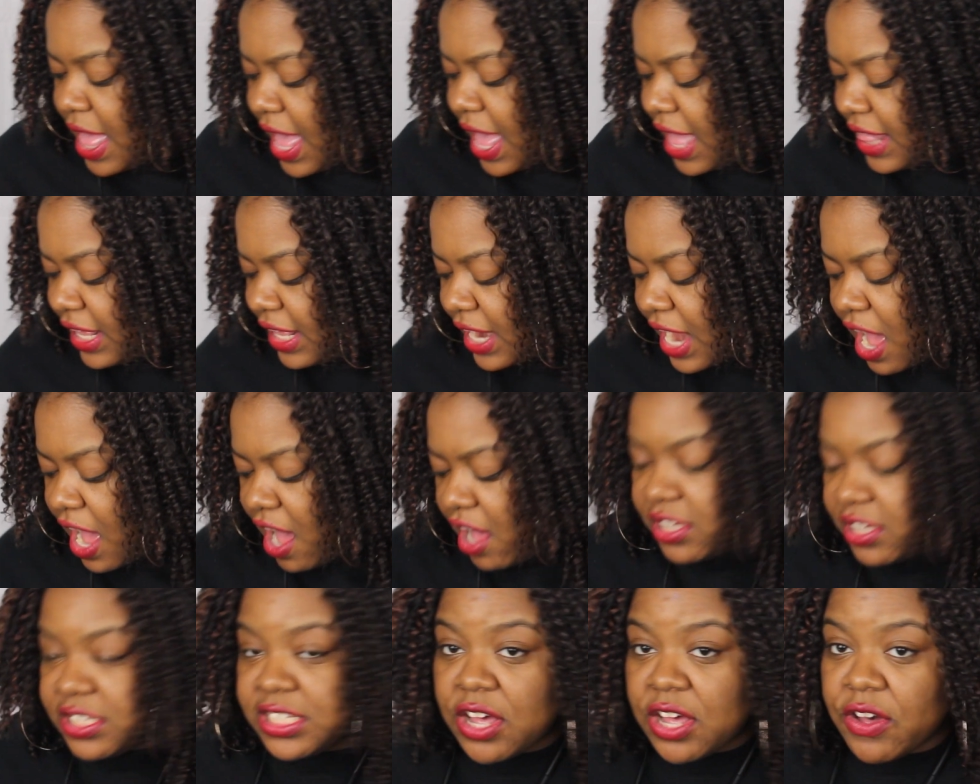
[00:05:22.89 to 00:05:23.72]
And then
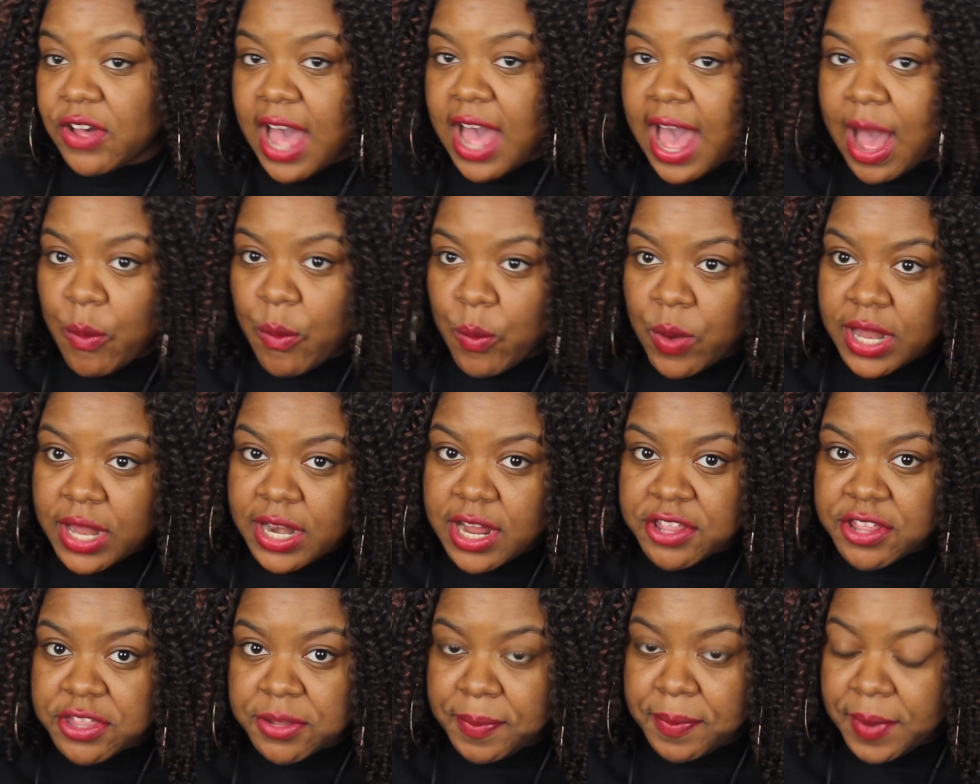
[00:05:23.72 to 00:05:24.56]
I also got one
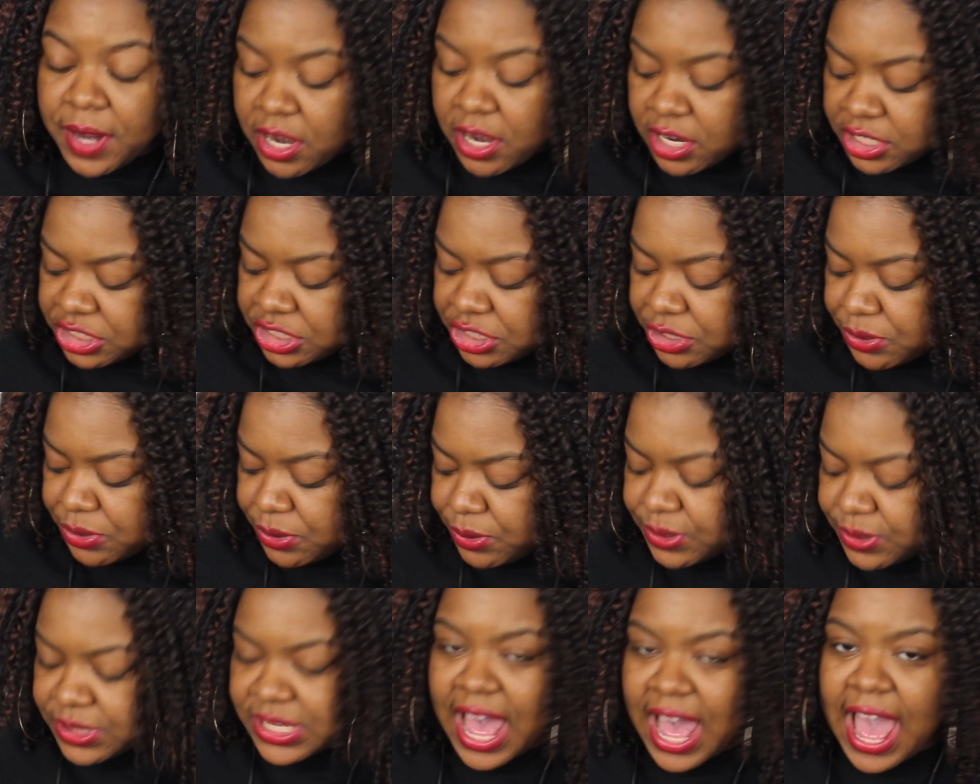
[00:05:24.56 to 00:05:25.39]
other pair of
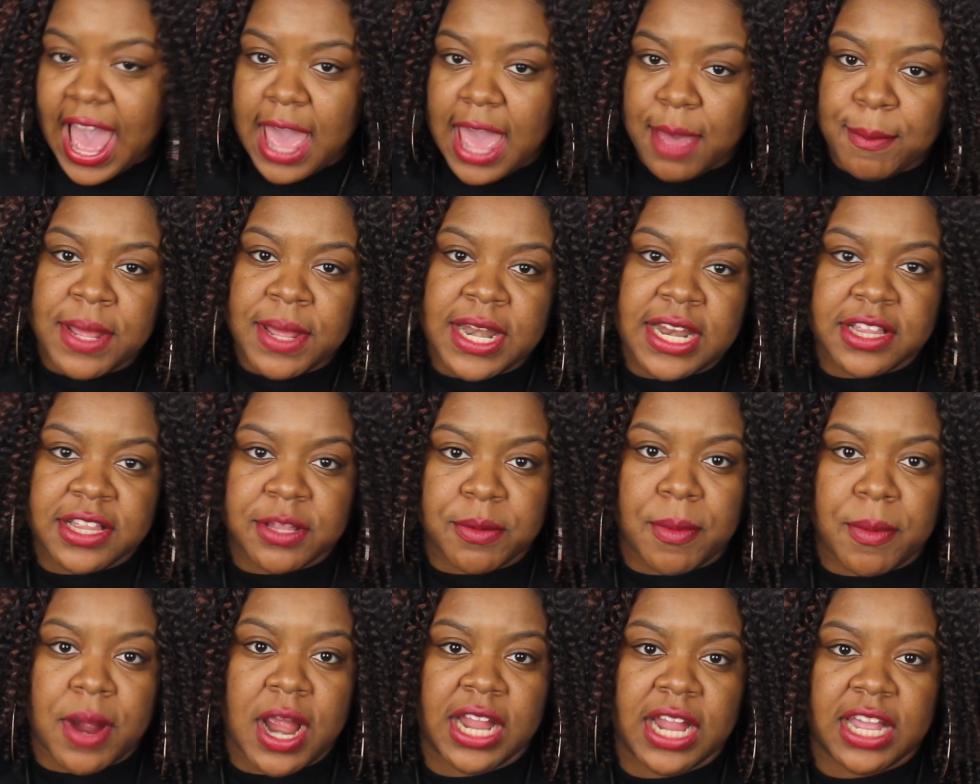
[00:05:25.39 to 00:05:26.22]
shoes. I have been in
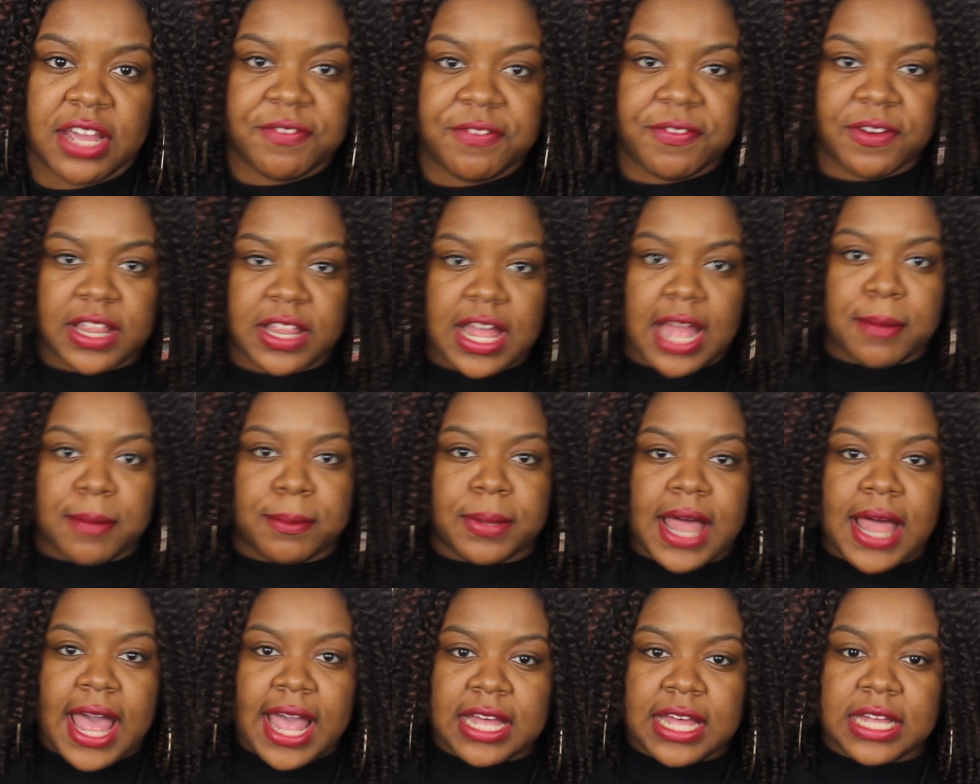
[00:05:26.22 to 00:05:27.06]
the market for like
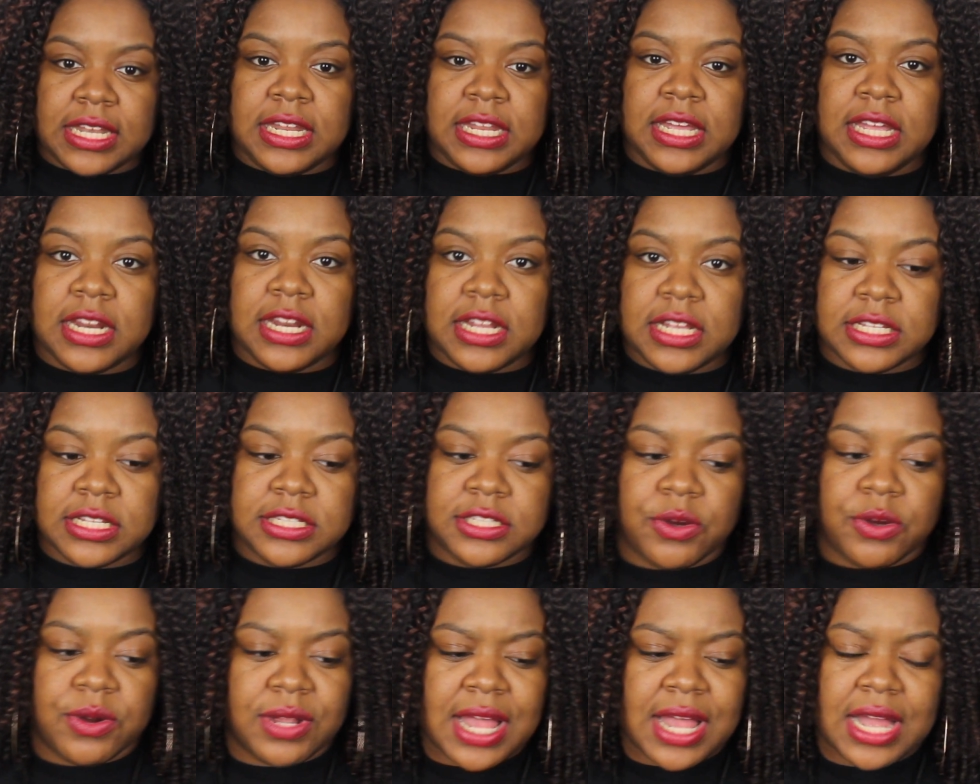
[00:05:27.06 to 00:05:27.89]
black
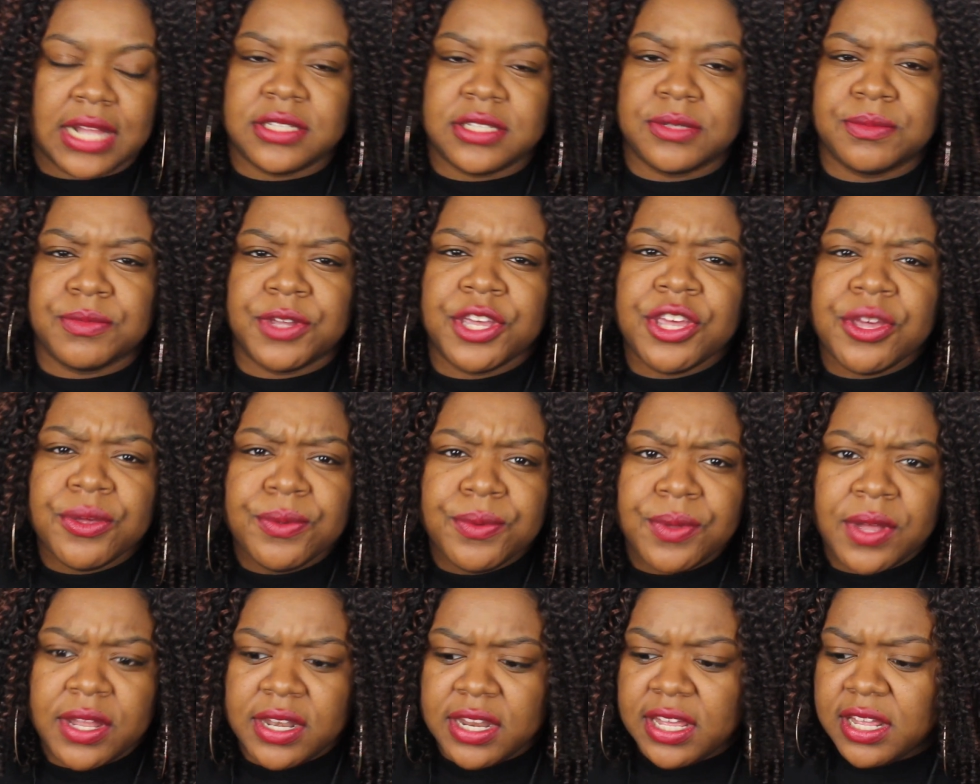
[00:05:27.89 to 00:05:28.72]
Adidas or like some
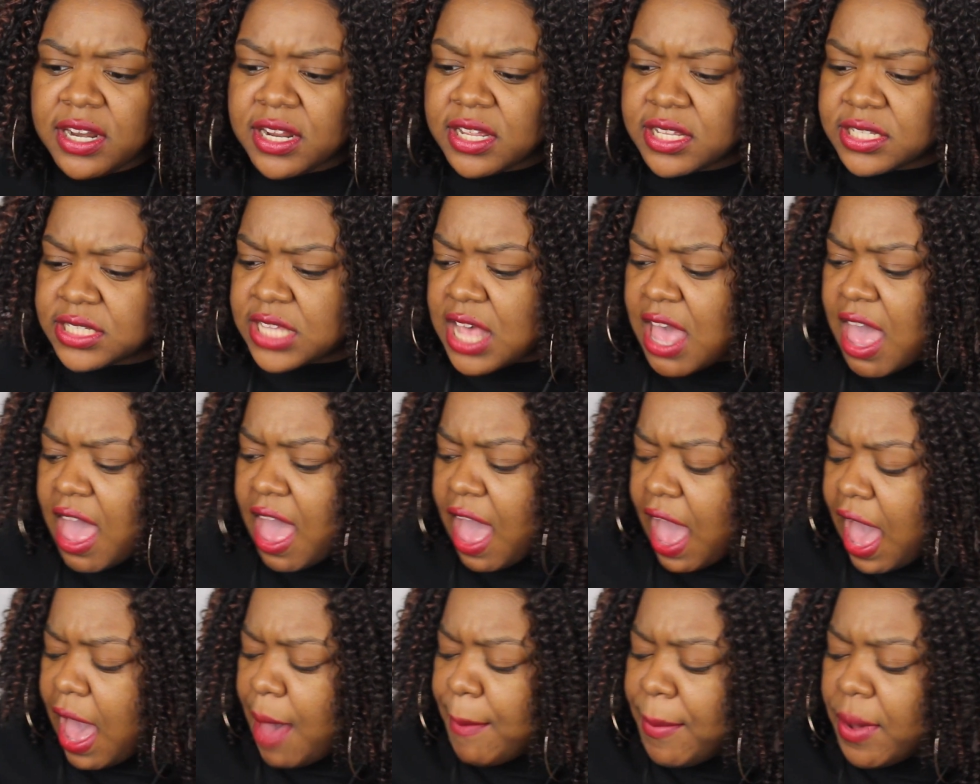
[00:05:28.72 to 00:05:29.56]
cute Adidas.
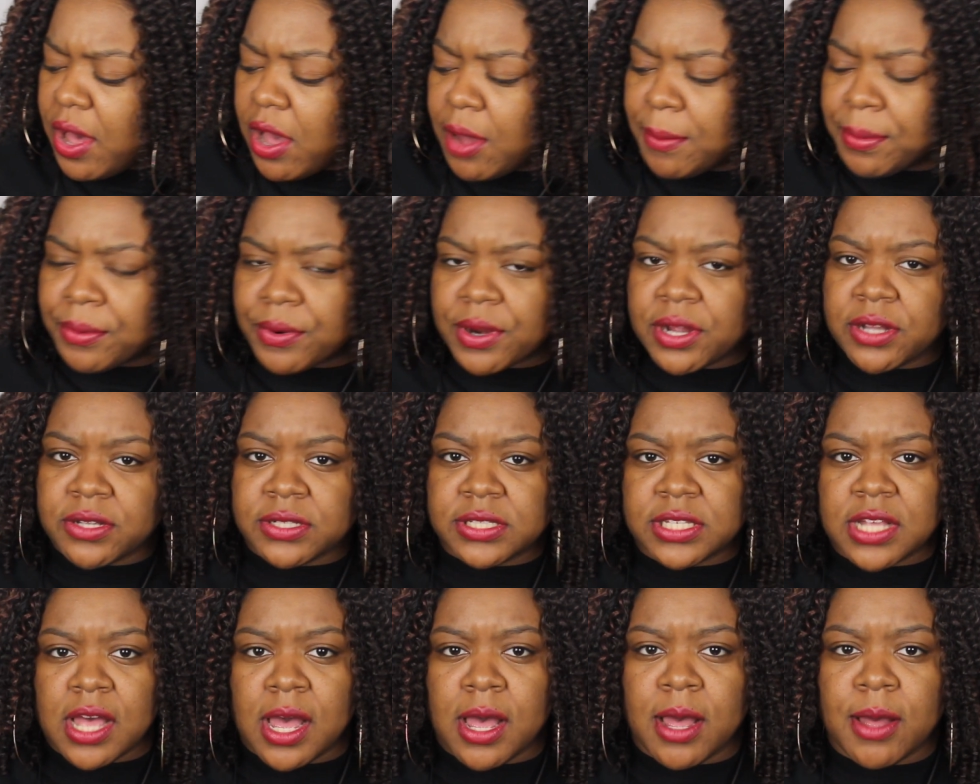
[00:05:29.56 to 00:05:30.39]
I bought Brill
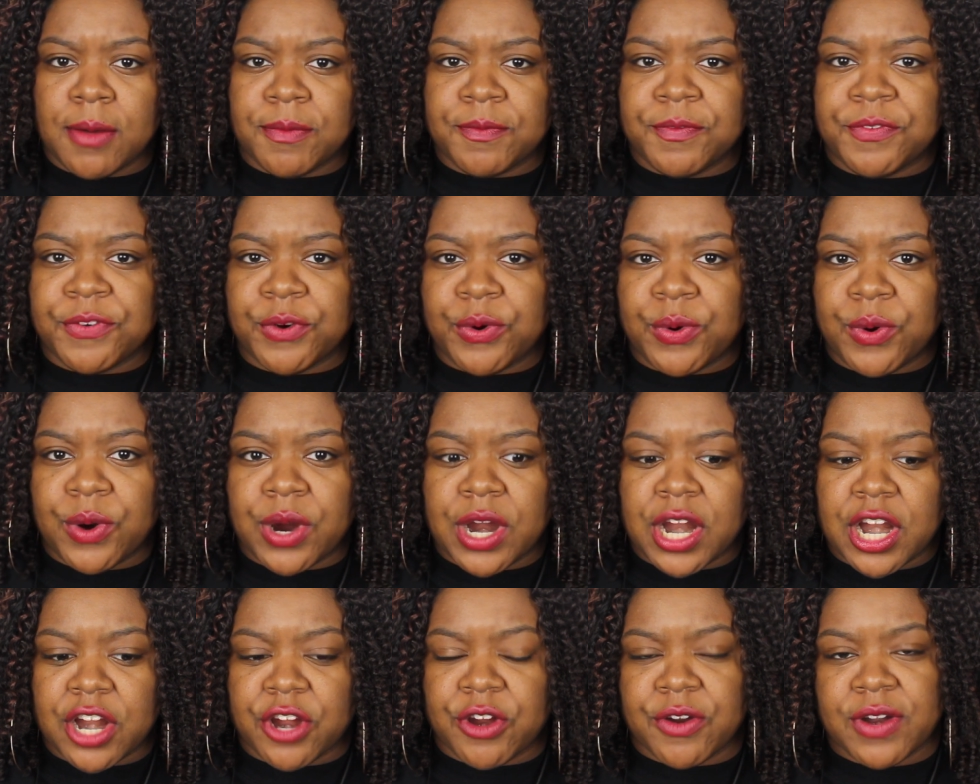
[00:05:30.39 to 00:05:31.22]
some
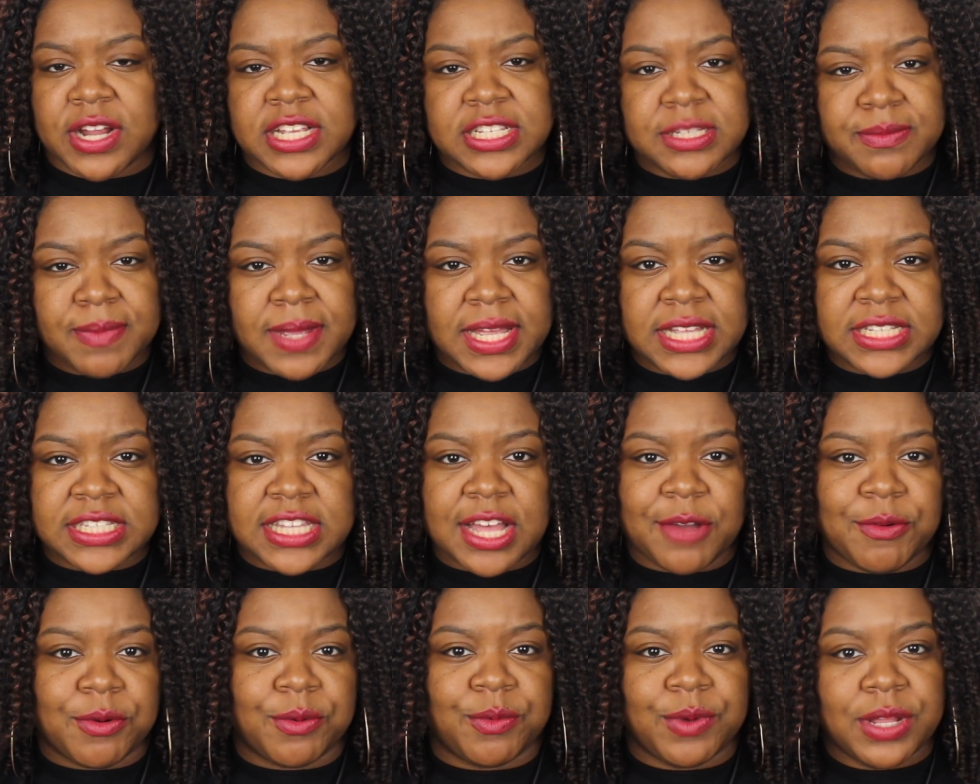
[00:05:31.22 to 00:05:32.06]
for Christmas
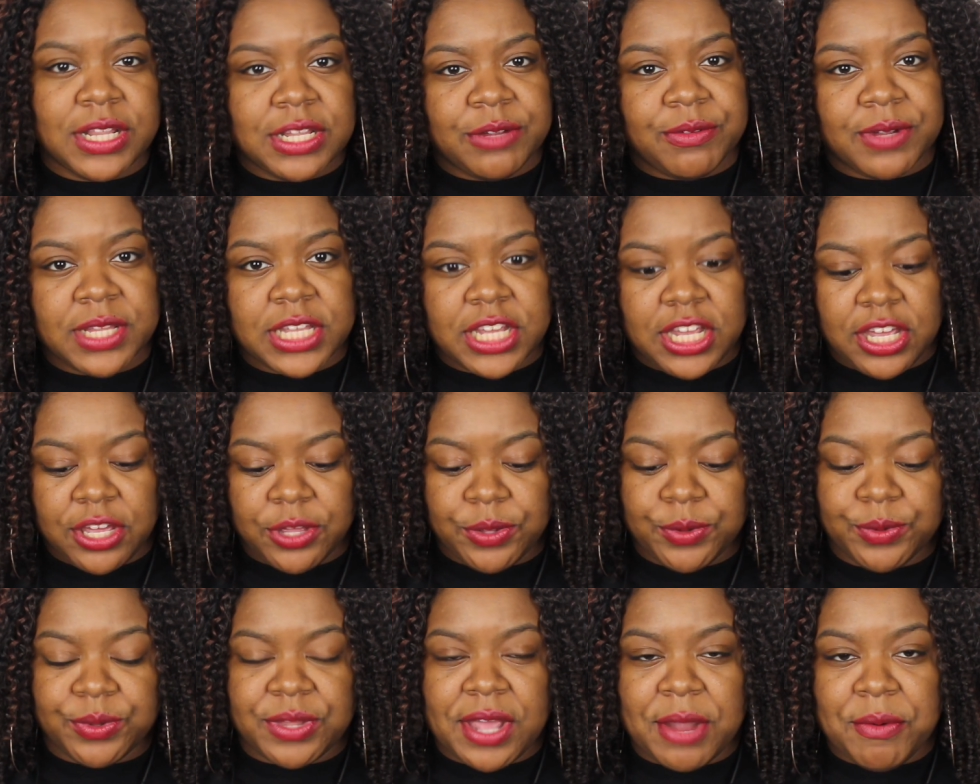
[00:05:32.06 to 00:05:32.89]
that were really, really
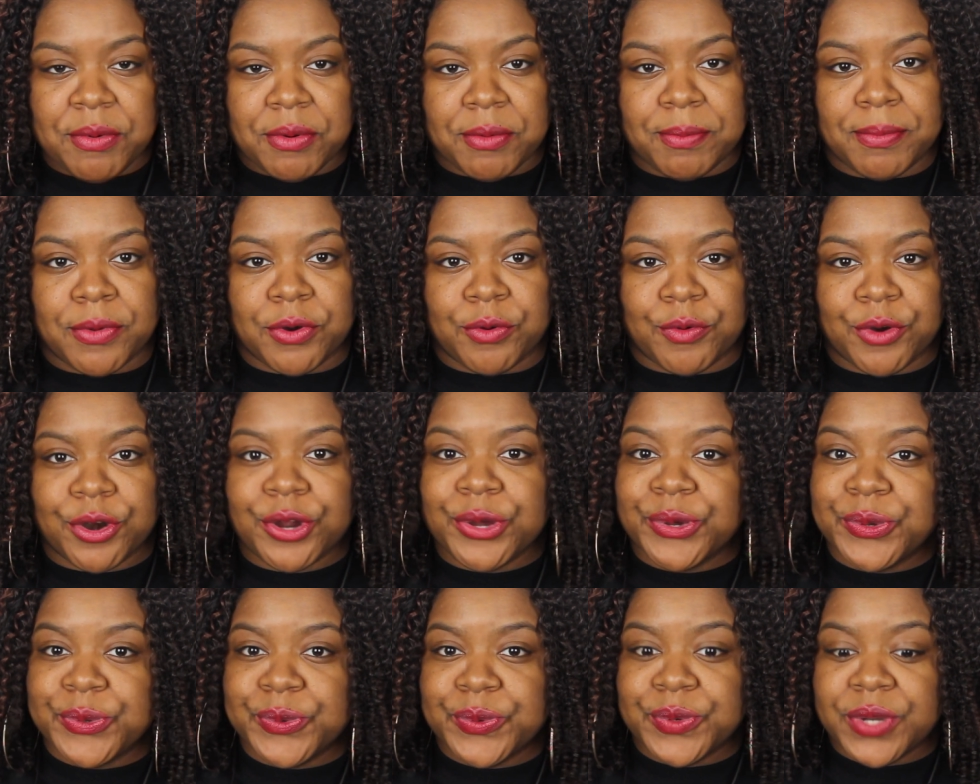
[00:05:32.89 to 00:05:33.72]
cute. They were
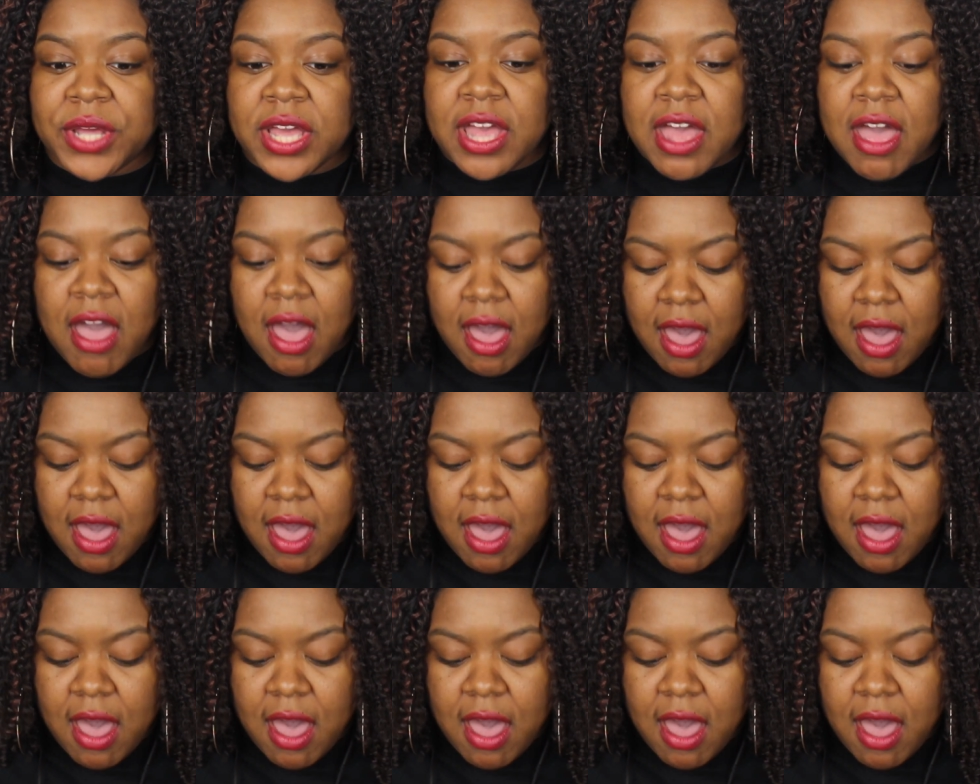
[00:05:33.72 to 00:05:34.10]
maroon.